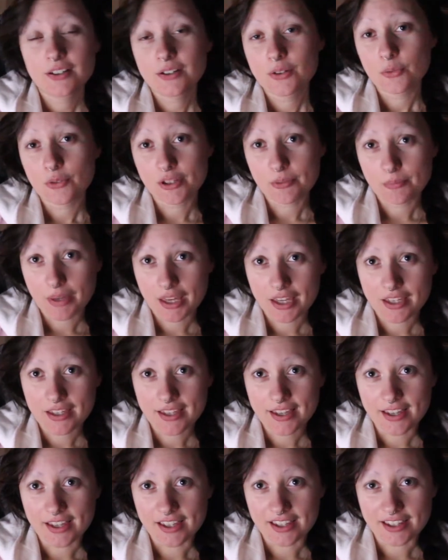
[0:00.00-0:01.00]
we're
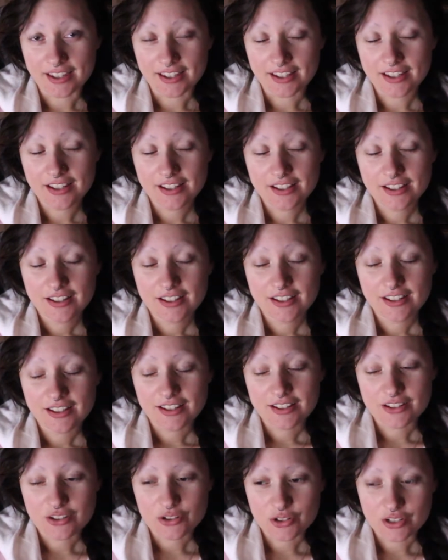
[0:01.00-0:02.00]
making
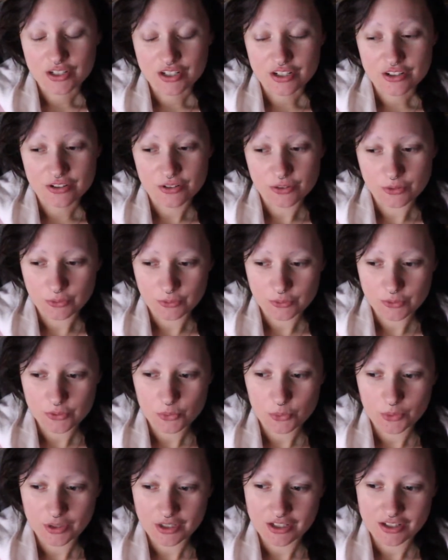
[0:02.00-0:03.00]
a traditional
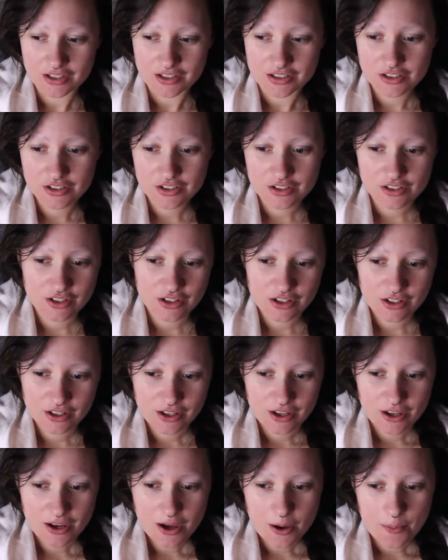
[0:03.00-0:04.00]
Swedish
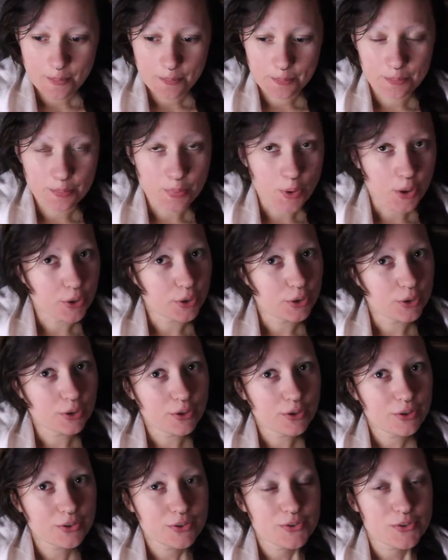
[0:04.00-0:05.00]

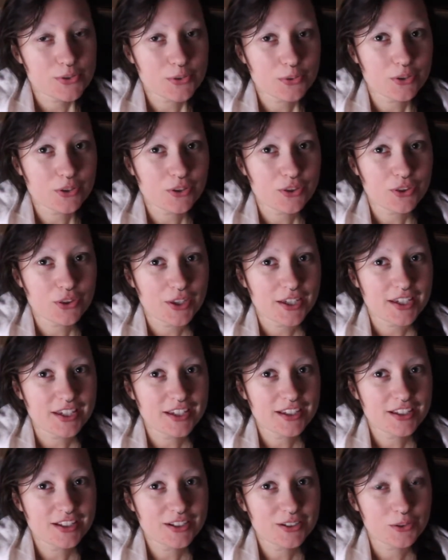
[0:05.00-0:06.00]
bun sort of
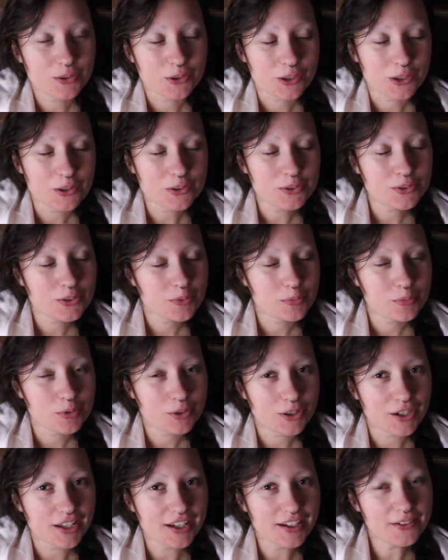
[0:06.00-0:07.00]
thing called
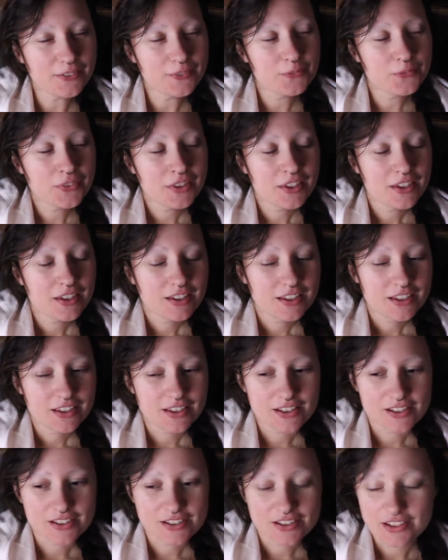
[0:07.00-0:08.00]
Lussebulle,
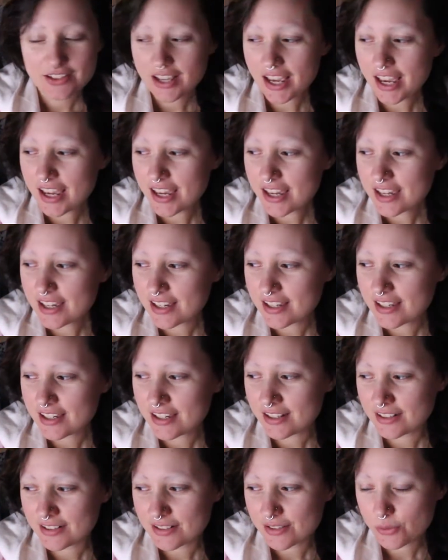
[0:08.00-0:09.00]
because today
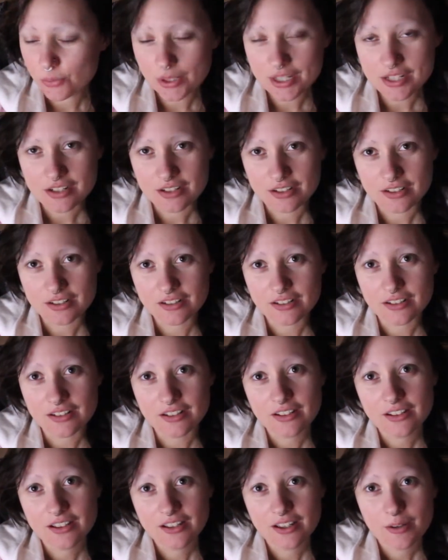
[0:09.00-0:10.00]
in Sweden
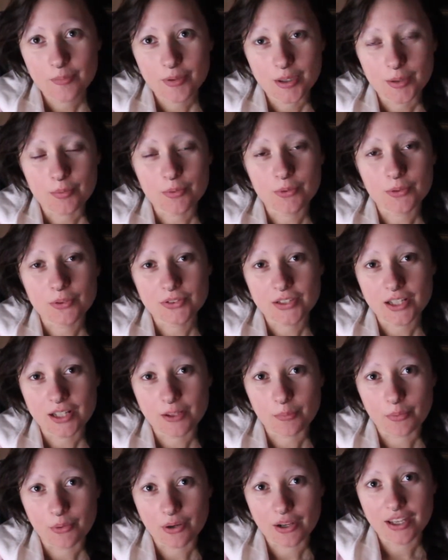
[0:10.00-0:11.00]
people
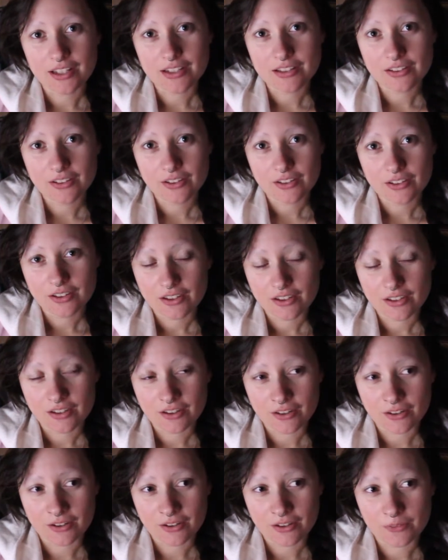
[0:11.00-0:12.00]
celebrate
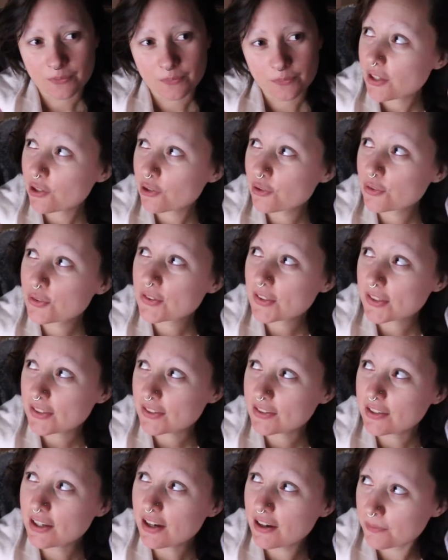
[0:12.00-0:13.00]

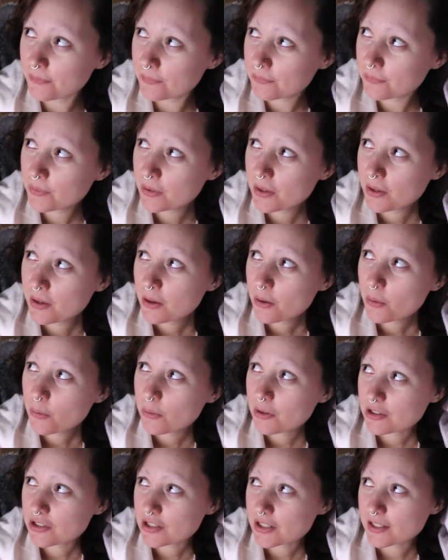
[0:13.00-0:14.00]
Lucia,
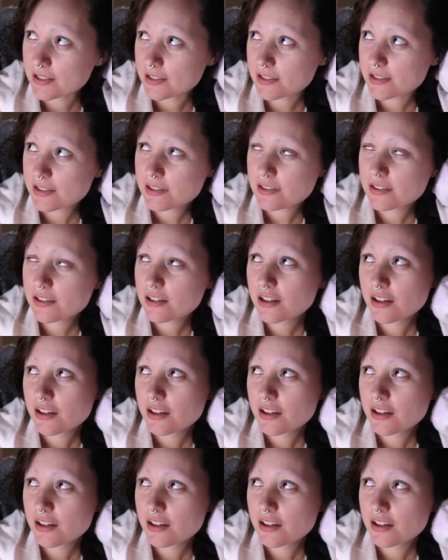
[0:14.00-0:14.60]
which is